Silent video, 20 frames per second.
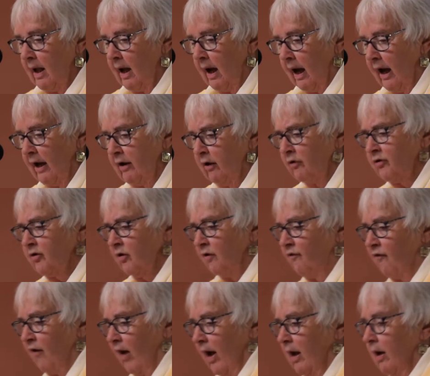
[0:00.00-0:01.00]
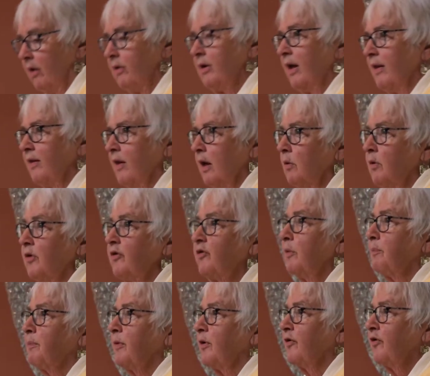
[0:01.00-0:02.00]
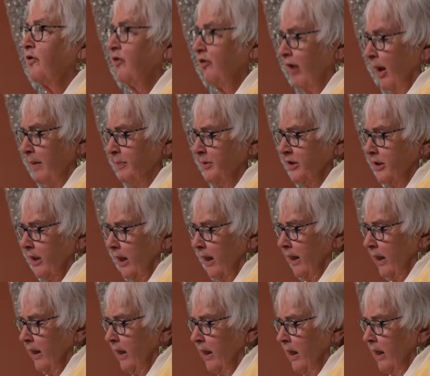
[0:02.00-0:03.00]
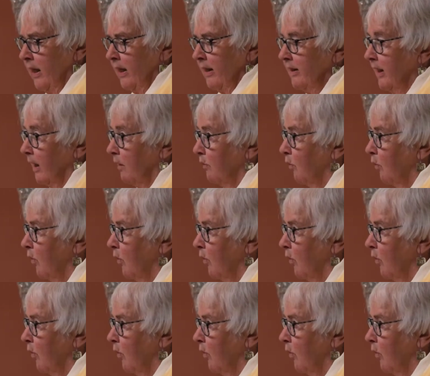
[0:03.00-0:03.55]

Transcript: I also found there was a perception that